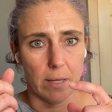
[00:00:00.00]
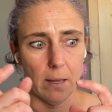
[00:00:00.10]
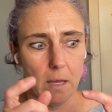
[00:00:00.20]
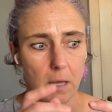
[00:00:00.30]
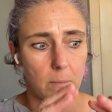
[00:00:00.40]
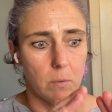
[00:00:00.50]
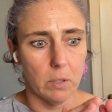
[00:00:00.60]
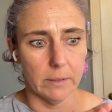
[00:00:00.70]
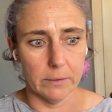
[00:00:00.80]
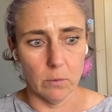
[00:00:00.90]
or a
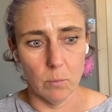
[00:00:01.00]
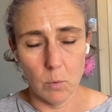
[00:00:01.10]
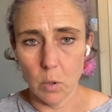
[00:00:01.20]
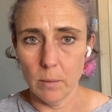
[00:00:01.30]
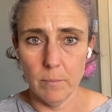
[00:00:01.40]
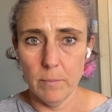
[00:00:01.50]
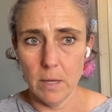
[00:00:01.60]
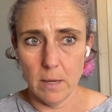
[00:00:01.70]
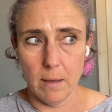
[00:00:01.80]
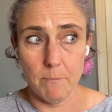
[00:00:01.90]
little more
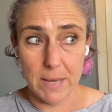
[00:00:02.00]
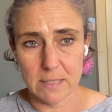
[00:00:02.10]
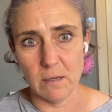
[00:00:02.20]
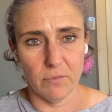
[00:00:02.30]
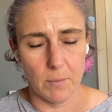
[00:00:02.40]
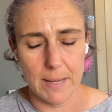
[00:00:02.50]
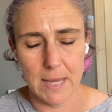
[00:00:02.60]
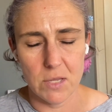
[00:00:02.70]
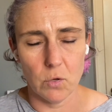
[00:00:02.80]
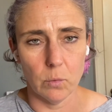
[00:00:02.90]
basic for my
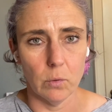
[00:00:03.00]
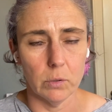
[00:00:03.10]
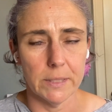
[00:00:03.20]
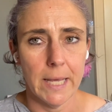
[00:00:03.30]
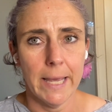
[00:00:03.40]
8-year-old,